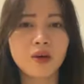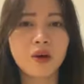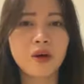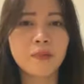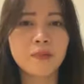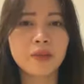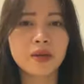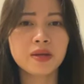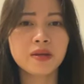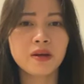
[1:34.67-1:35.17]

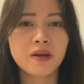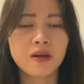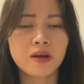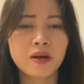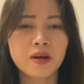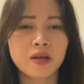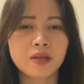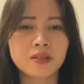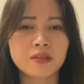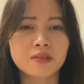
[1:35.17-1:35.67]
open
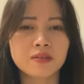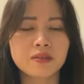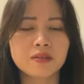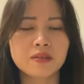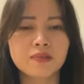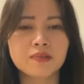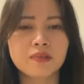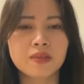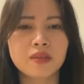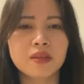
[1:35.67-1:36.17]
heart.
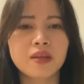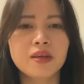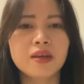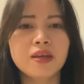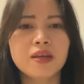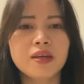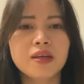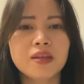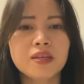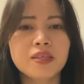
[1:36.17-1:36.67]

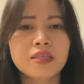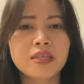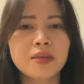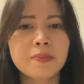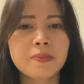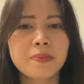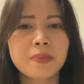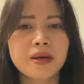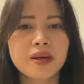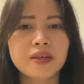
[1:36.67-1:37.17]
It is a
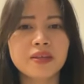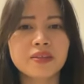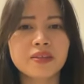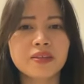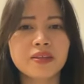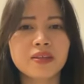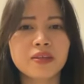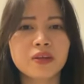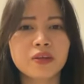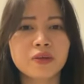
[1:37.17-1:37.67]
path
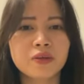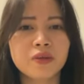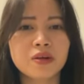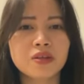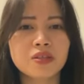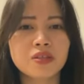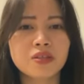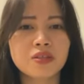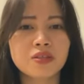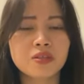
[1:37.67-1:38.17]
that
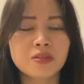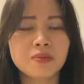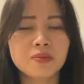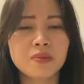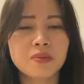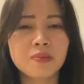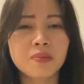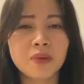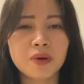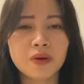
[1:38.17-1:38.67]
requires you to be
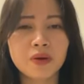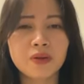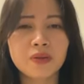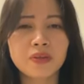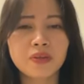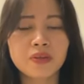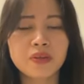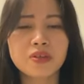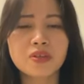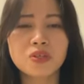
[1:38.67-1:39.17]

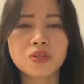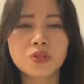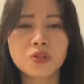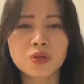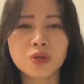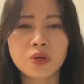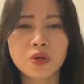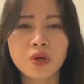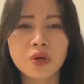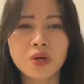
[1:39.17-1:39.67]
both
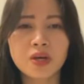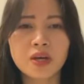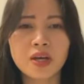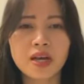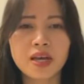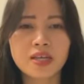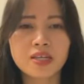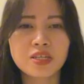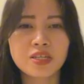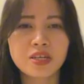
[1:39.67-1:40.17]
strong
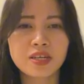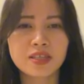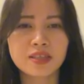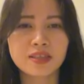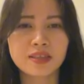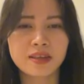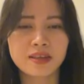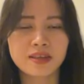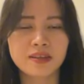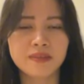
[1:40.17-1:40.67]
and
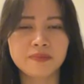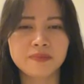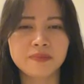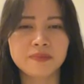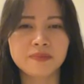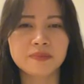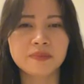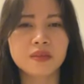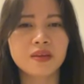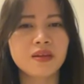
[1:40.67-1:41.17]
gentle,
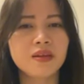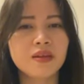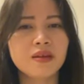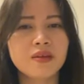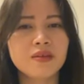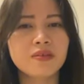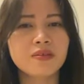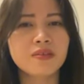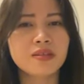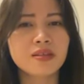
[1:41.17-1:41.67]

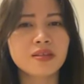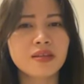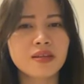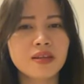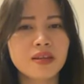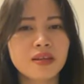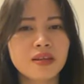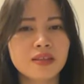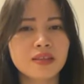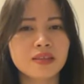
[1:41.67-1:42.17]

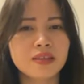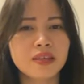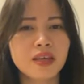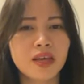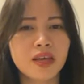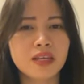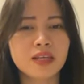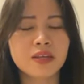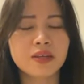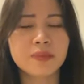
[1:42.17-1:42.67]
resilient
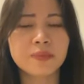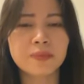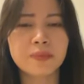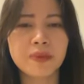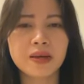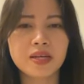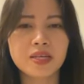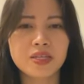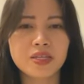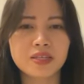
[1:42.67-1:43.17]
and
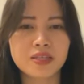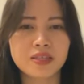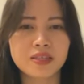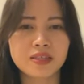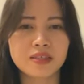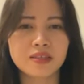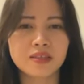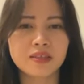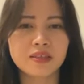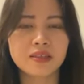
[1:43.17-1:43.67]
compassionate.
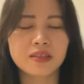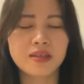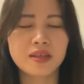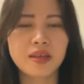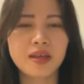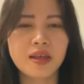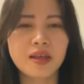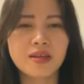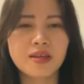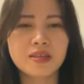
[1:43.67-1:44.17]

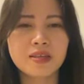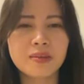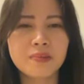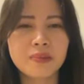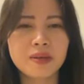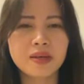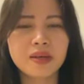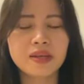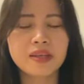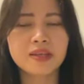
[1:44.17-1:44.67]
Sa
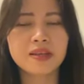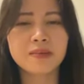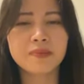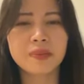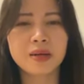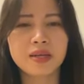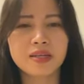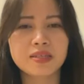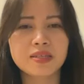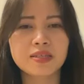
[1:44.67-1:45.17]

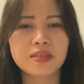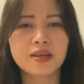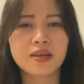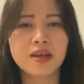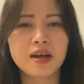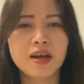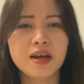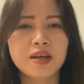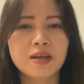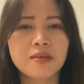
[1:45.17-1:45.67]
paglikpas ng
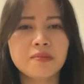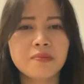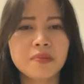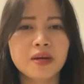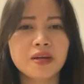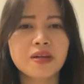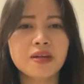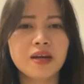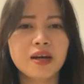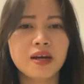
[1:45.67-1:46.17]
aking
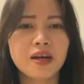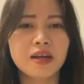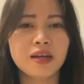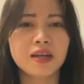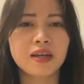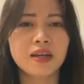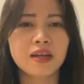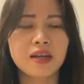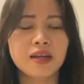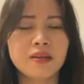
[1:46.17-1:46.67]

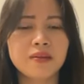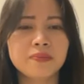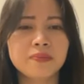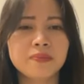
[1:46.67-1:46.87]
pag-aaral,